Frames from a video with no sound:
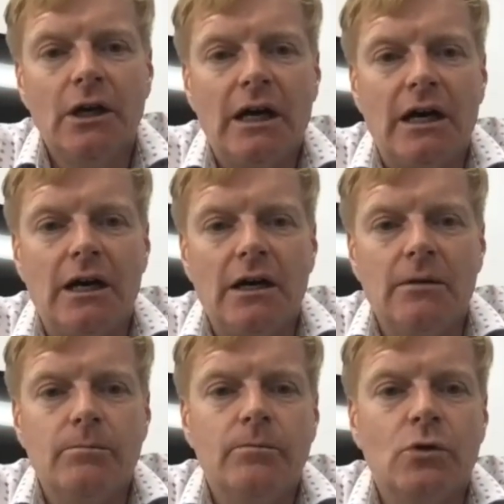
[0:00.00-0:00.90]

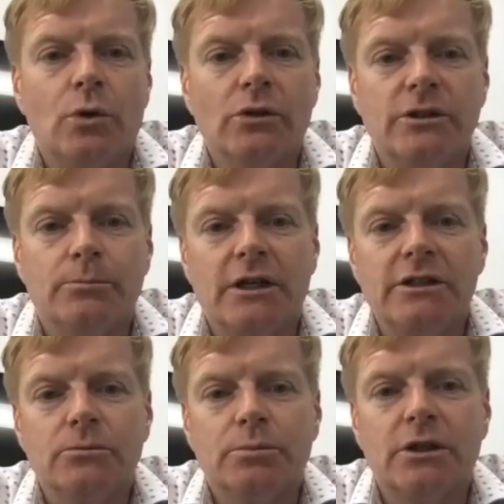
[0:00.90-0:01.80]
quality
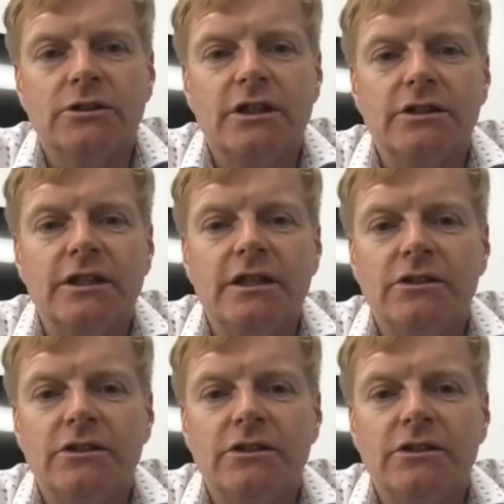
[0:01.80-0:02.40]
appraisal process here.